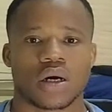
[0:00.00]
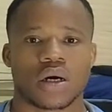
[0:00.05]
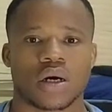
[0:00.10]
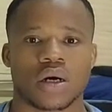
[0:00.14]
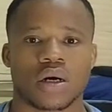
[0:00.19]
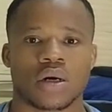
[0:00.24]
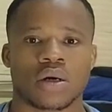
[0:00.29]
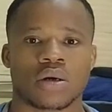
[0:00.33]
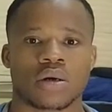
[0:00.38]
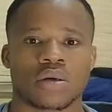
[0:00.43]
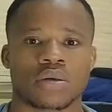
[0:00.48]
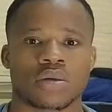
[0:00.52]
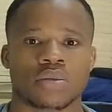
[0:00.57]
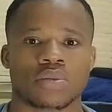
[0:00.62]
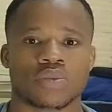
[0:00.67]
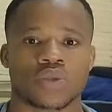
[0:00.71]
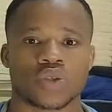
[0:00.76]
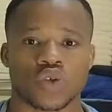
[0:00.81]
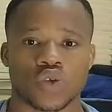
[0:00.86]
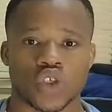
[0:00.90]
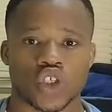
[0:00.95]

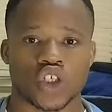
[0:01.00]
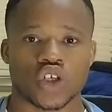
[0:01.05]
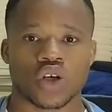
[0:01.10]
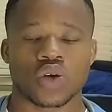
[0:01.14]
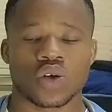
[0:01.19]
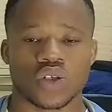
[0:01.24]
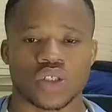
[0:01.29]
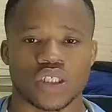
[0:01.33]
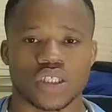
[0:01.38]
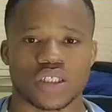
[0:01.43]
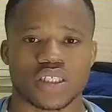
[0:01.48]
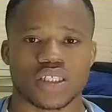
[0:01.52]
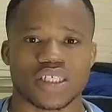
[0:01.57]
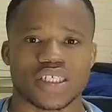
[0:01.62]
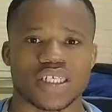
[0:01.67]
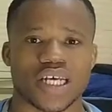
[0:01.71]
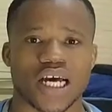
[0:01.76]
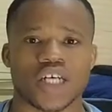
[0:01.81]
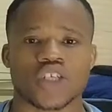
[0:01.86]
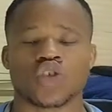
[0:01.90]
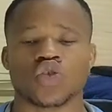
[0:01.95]
um, sociology
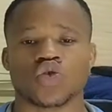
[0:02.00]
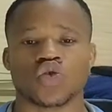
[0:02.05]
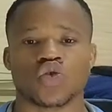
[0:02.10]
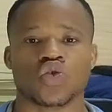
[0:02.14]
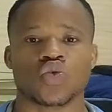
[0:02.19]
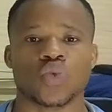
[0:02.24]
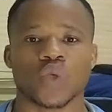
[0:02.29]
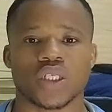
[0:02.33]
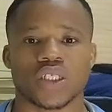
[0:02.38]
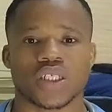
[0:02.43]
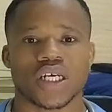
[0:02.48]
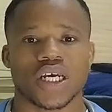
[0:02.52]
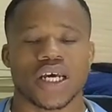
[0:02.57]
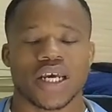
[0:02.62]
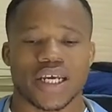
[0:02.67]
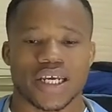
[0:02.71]
this has to do with